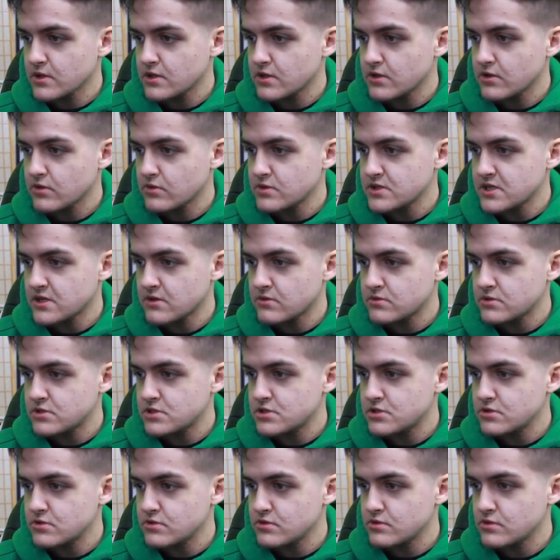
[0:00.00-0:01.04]
We're going to go
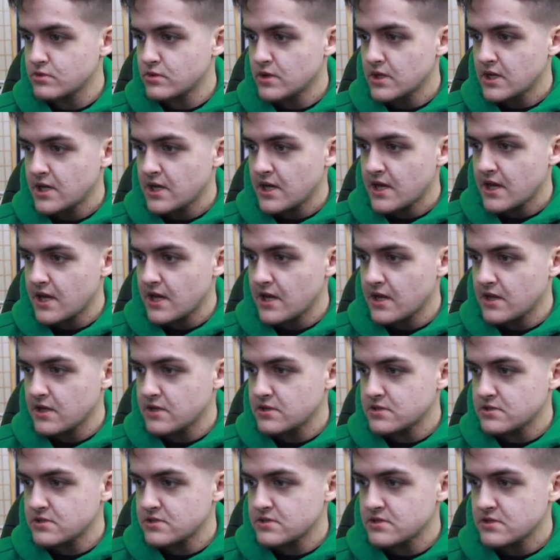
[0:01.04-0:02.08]
down to
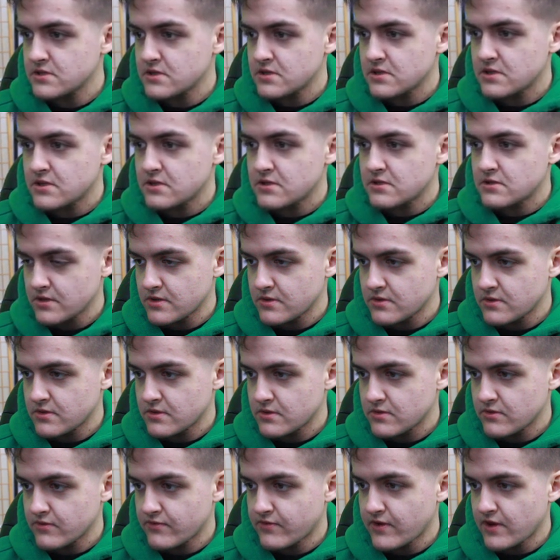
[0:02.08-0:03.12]
end
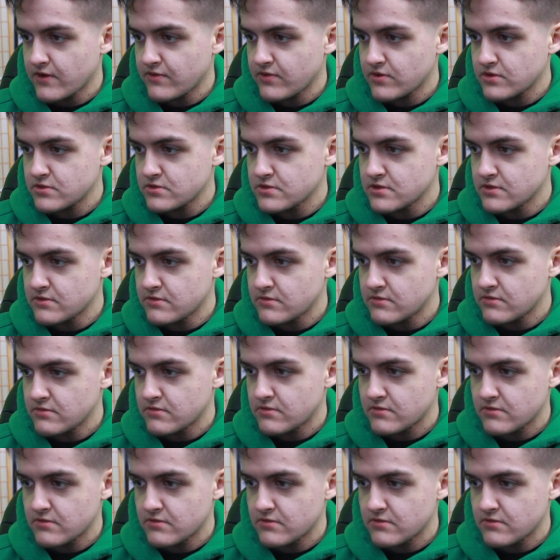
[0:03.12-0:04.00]
500.